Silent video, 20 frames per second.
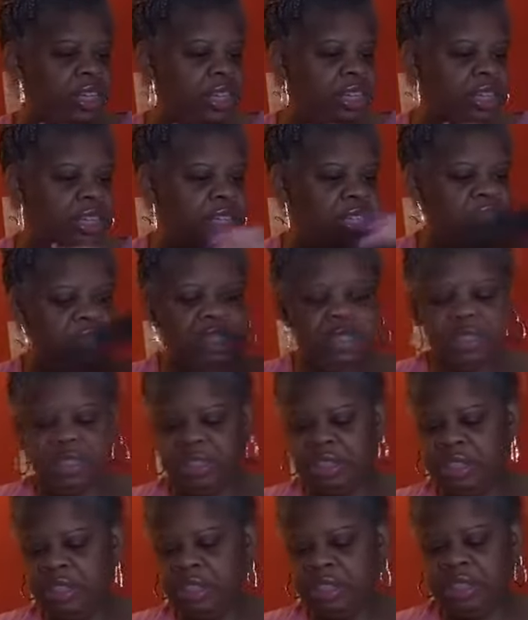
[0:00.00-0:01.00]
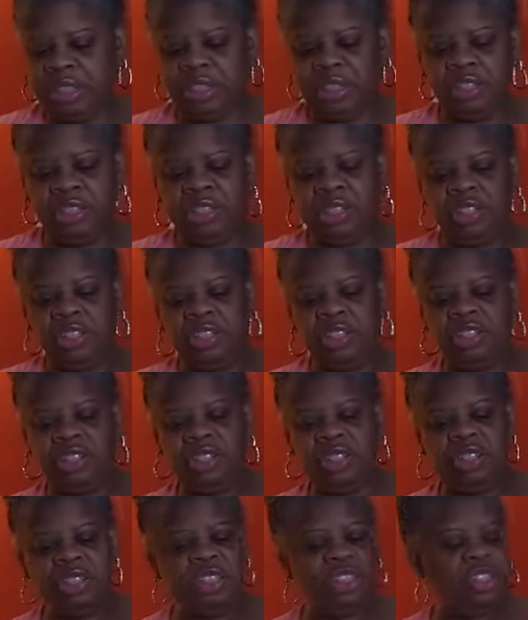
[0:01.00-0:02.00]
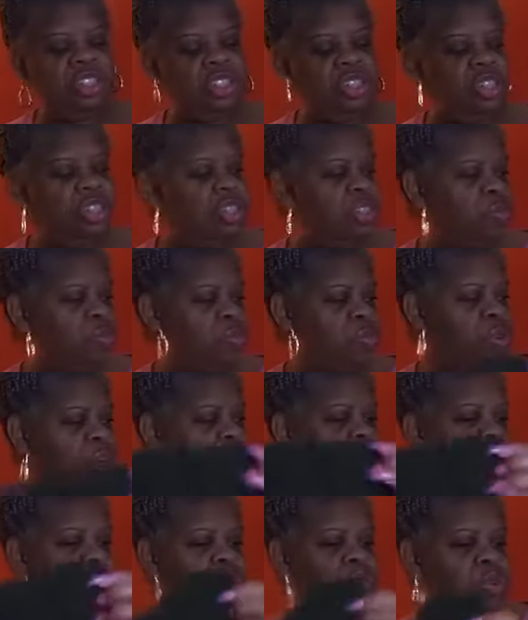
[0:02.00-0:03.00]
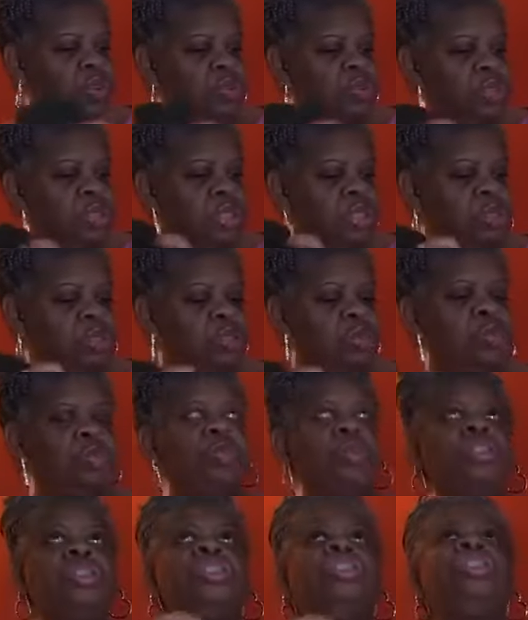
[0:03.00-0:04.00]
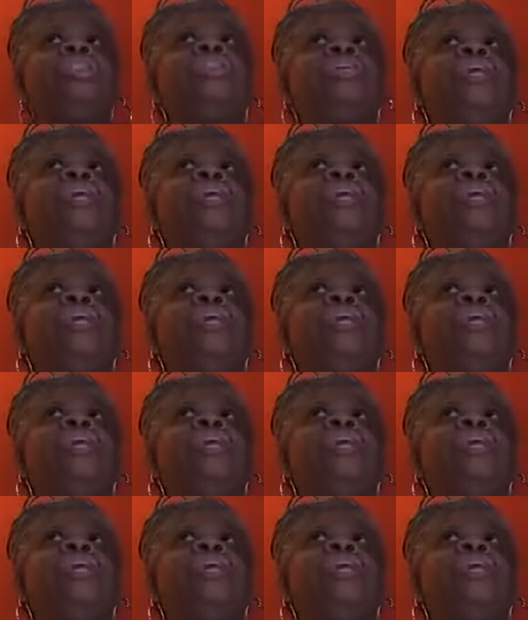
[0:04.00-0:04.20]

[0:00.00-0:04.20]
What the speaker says: So she said she doesn't work